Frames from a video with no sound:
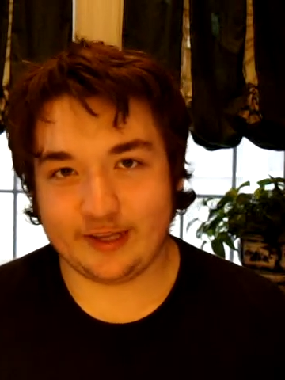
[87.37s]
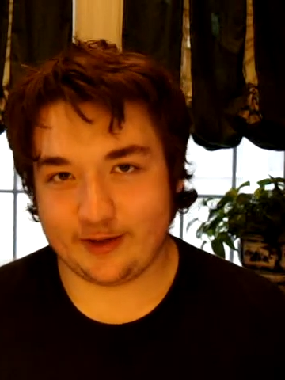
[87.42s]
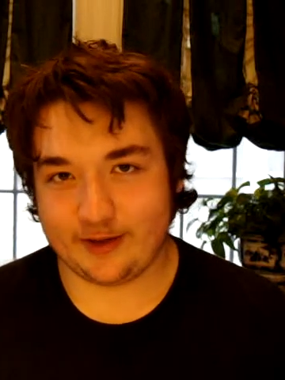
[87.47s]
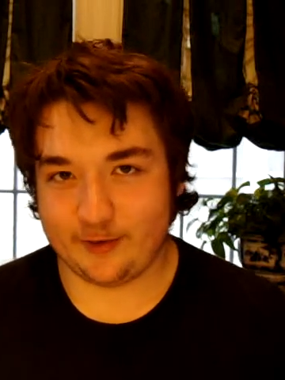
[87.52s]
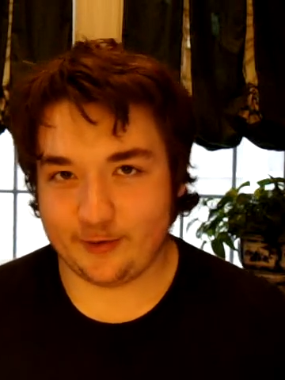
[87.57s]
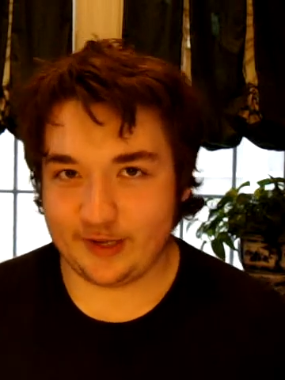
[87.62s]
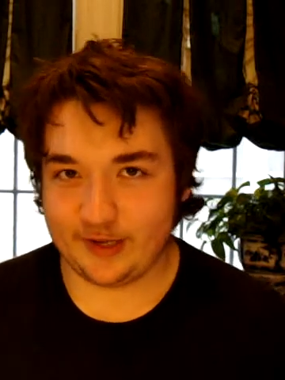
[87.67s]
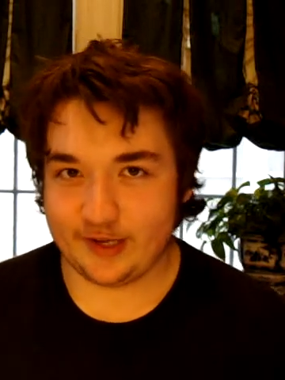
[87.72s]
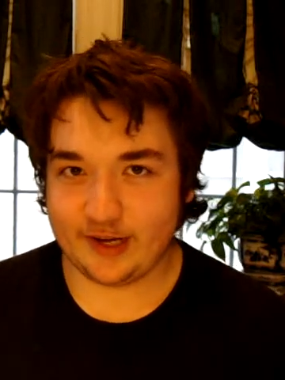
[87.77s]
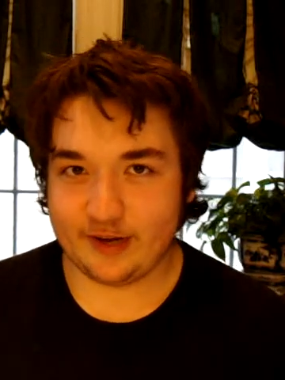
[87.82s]

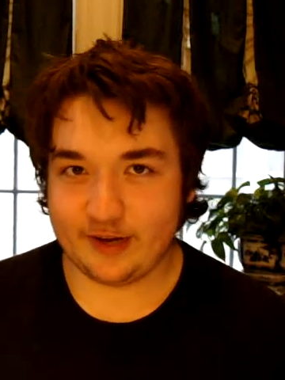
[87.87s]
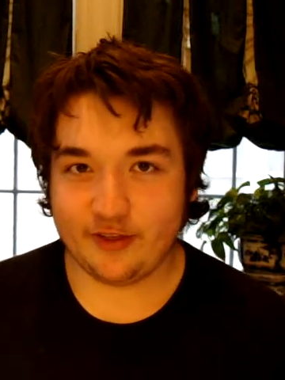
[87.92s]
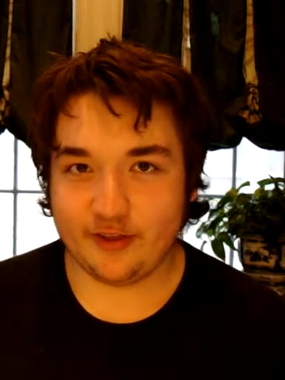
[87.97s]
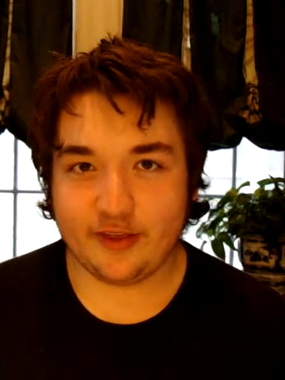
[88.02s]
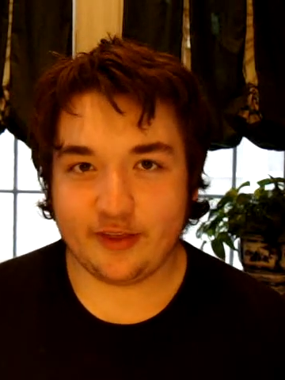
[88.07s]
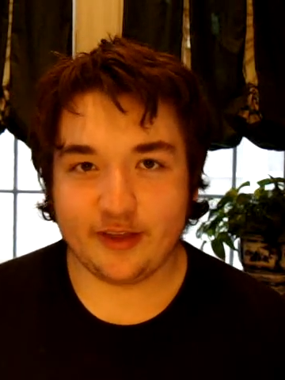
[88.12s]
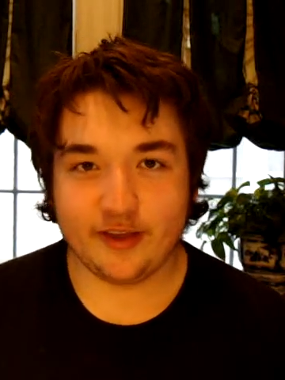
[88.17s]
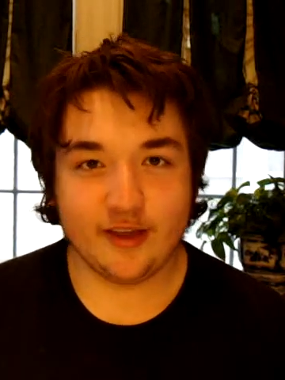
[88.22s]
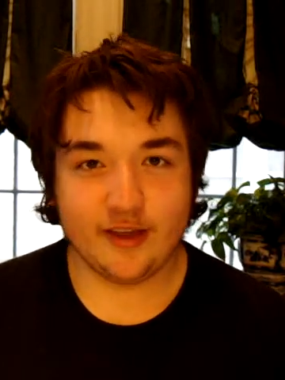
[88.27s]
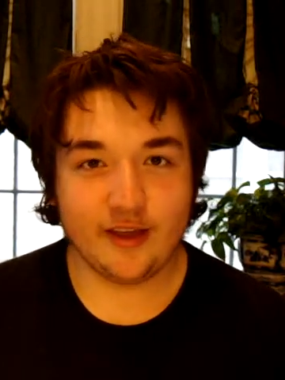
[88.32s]
Coyote and
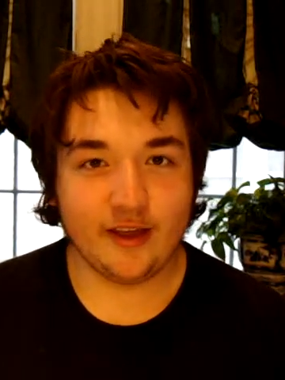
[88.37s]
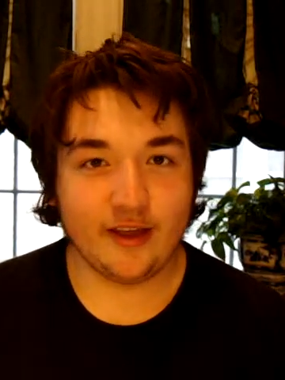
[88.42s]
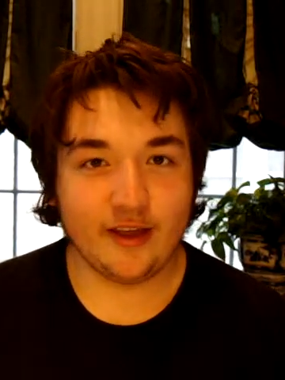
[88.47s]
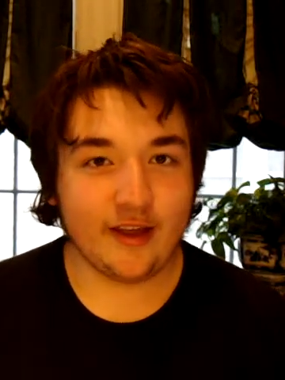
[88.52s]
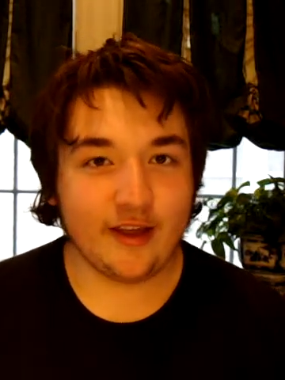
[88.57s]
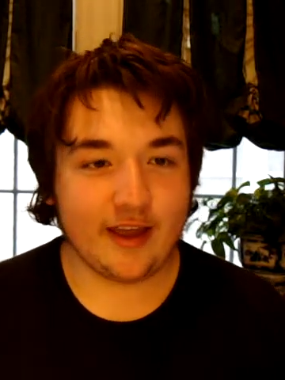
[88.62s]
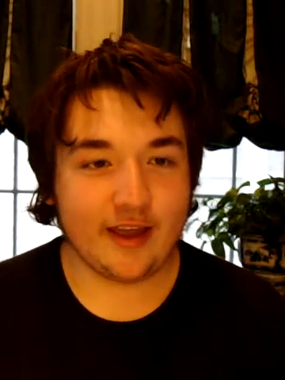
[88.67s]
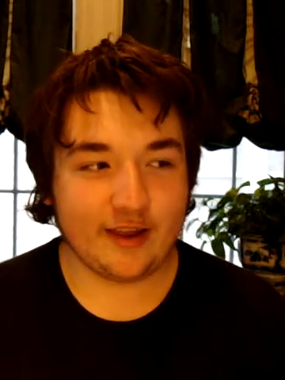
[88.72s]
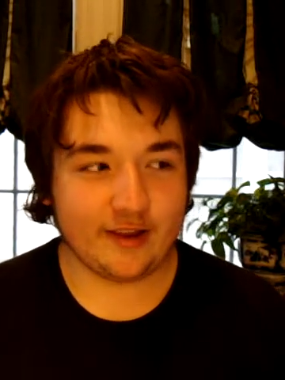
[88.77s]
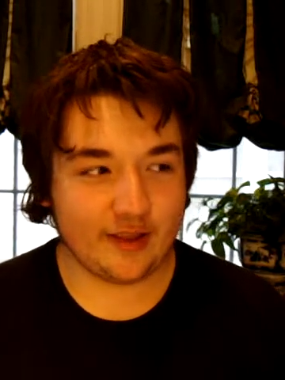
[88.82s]
everything,
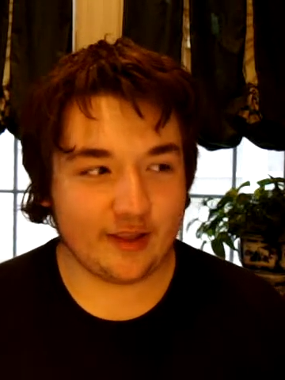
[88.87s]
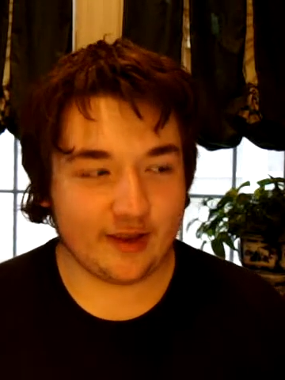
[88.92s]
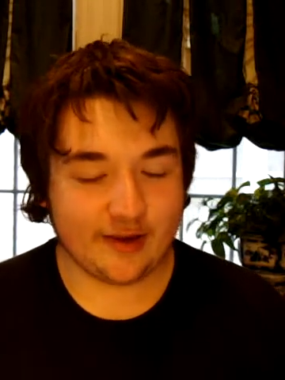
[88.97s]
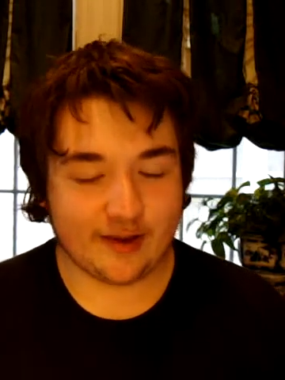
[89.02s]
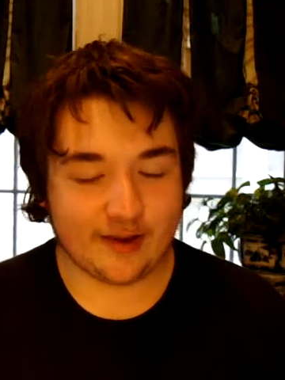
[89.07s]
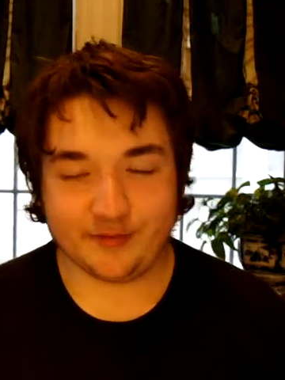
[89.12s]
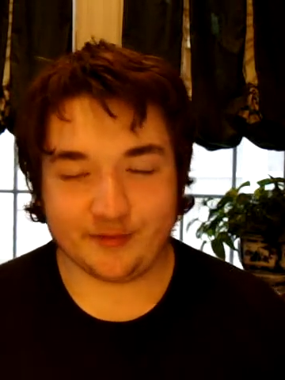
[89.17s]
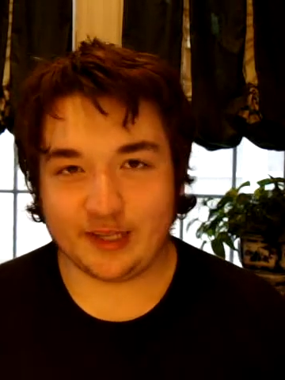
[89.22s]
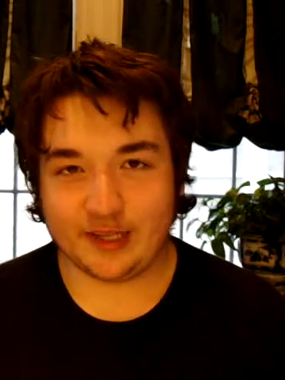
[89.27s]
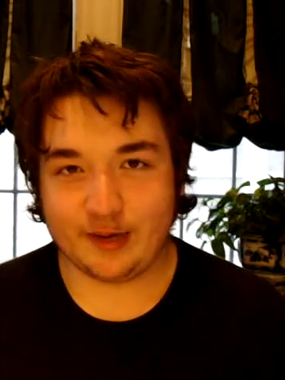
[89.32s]
and they'd
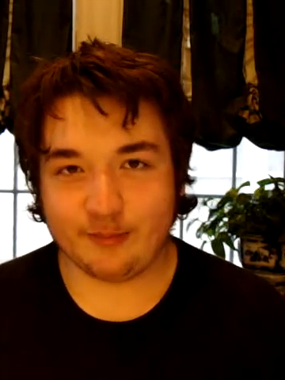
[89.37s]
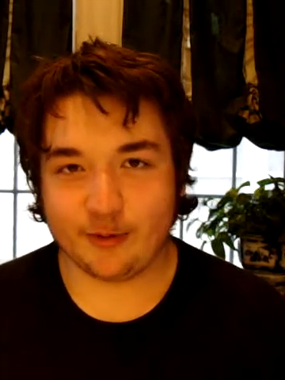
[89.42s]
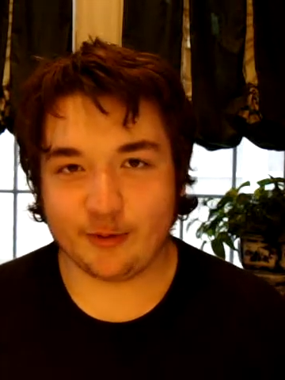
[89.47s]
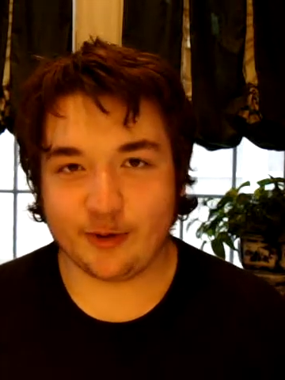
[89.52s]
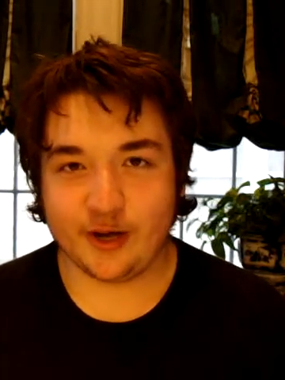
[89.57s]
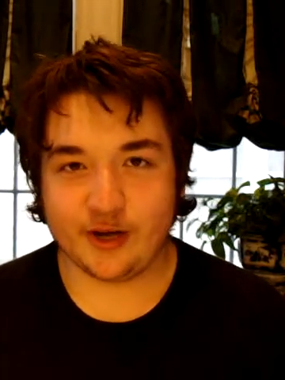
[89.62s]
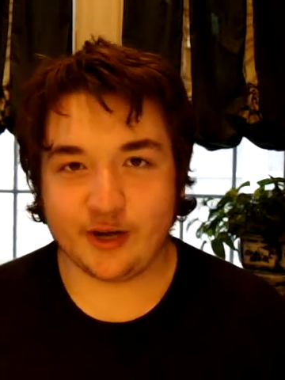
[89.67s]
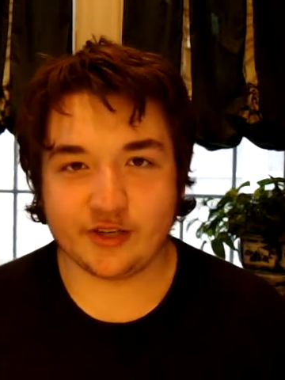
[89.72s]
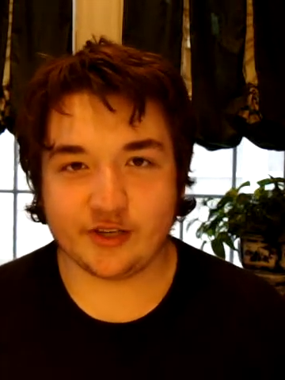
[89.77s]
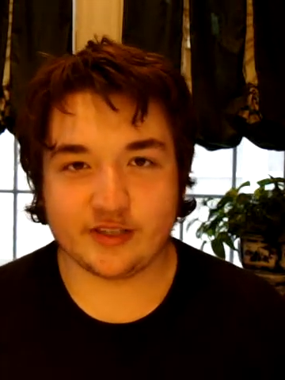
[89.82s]
have
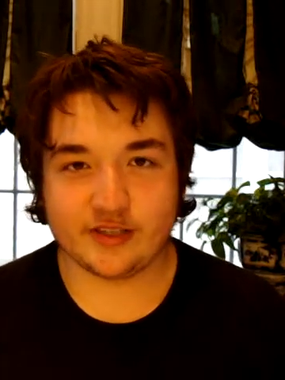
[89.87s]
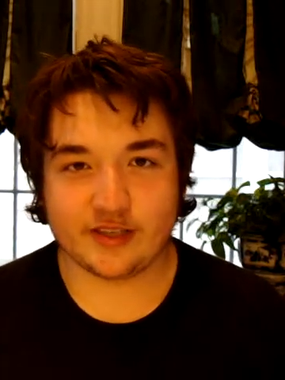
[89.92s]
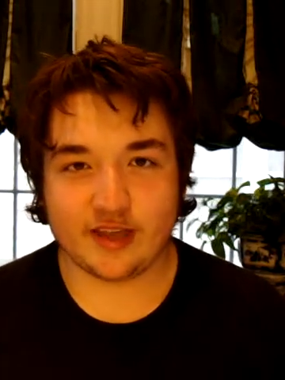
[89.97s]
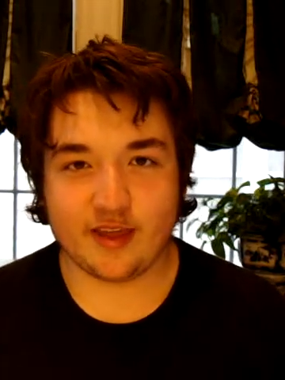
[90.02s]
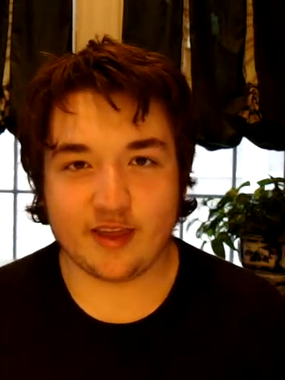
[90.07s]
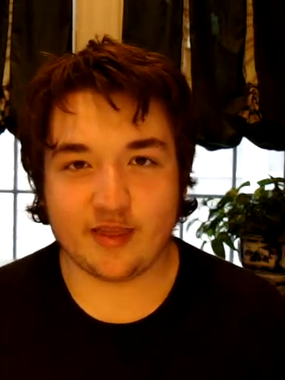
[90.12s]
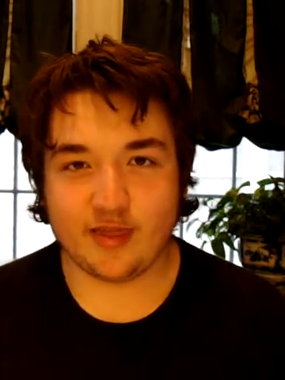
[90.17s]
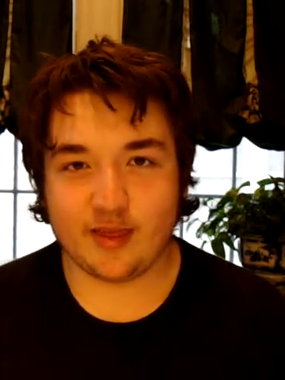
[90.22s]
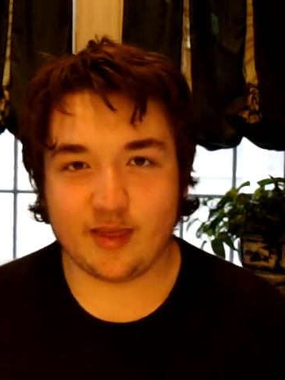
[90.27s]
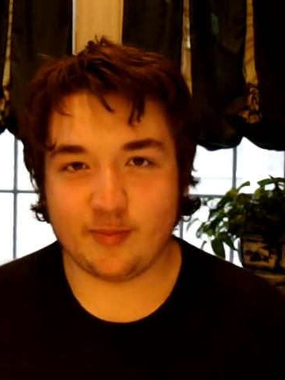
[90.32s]
collaborations,
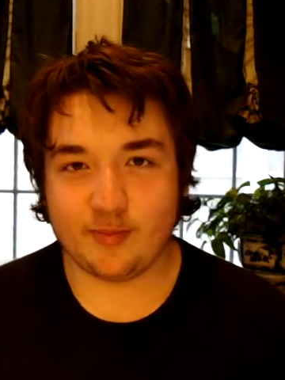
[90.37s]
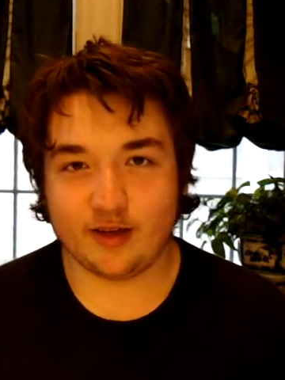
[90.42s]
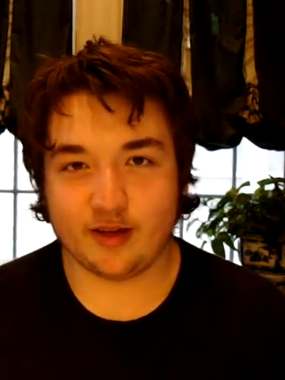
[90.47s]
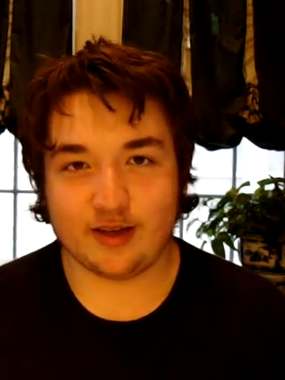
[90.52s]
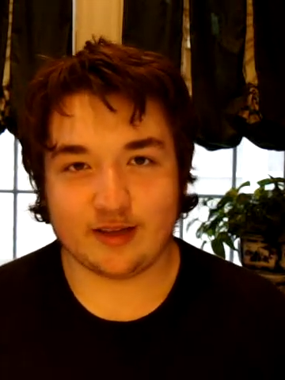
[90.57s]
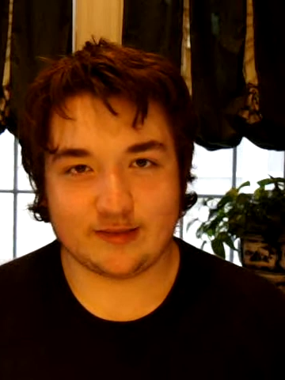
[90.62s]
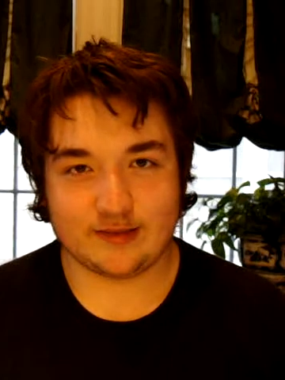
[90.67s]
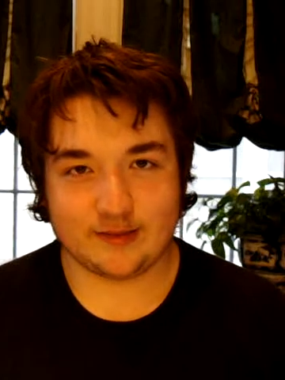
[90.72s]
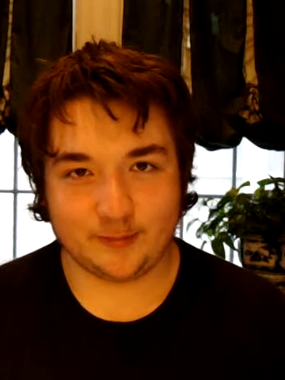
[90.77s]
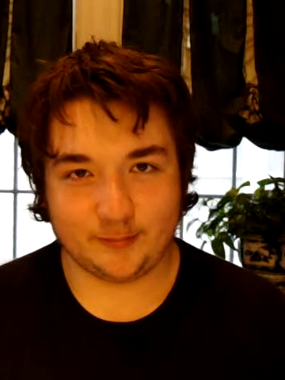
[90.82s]
and they'd be
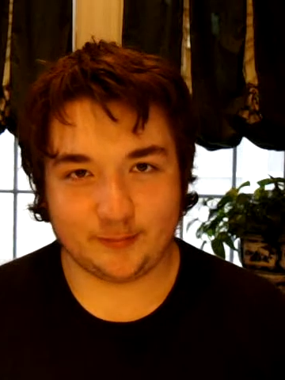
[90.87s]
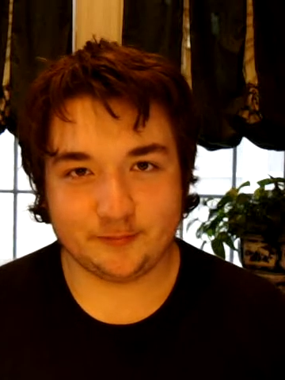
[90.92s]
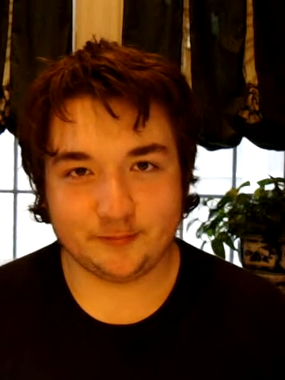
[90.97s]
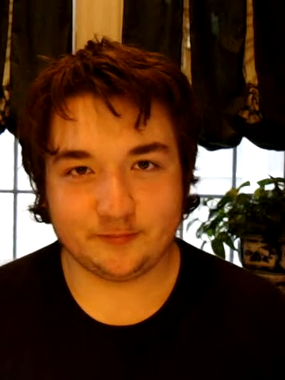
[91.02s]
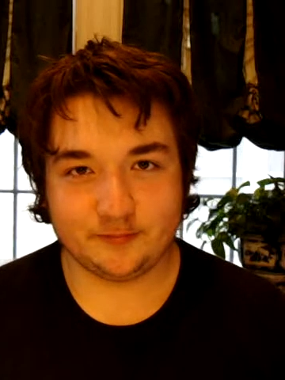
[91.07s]
awesome.